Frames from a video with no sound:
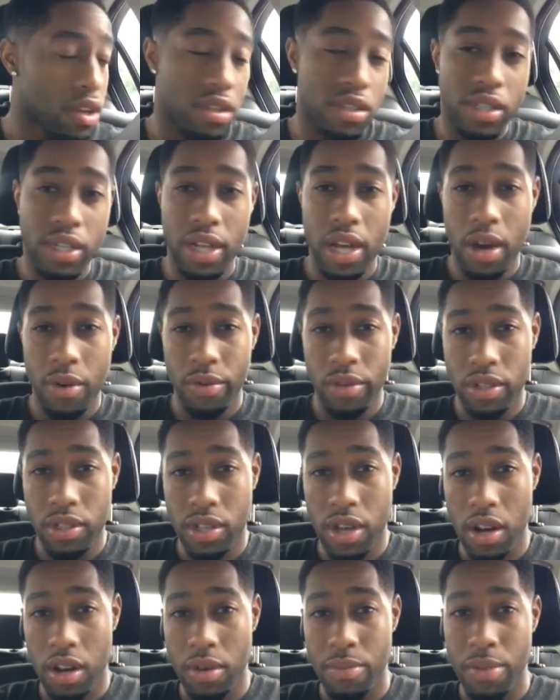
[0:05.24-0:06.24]
and today I want to
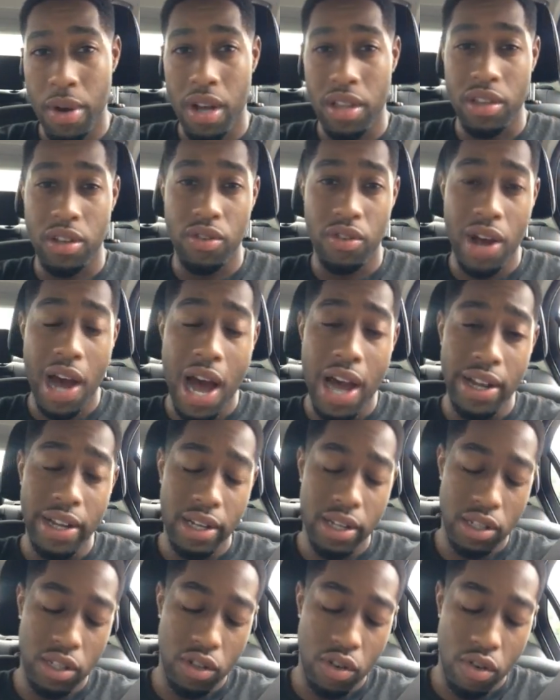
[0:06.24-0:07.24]
talk about the
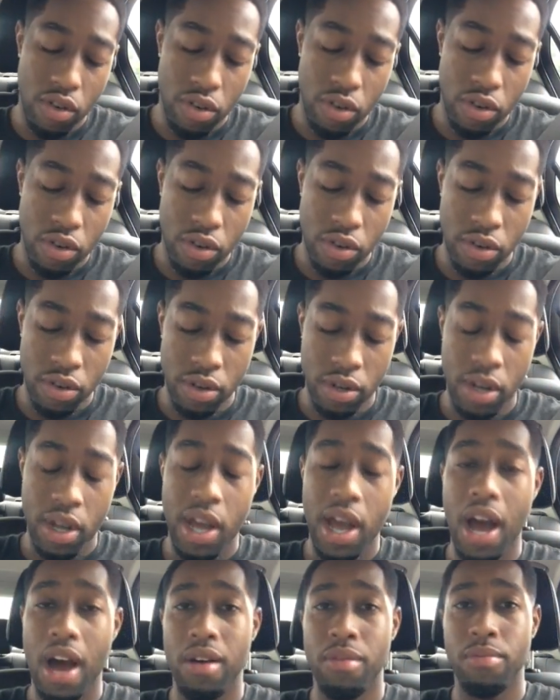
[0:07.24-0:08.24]
rioting that's going on
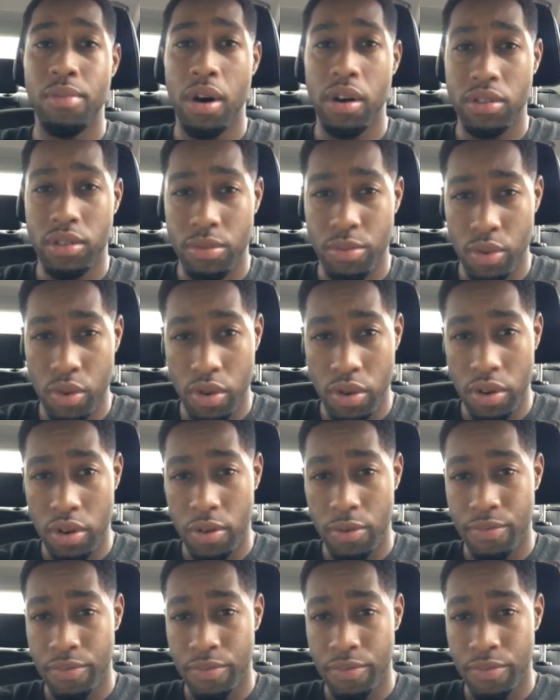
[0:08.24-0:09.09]
out in Baltimore.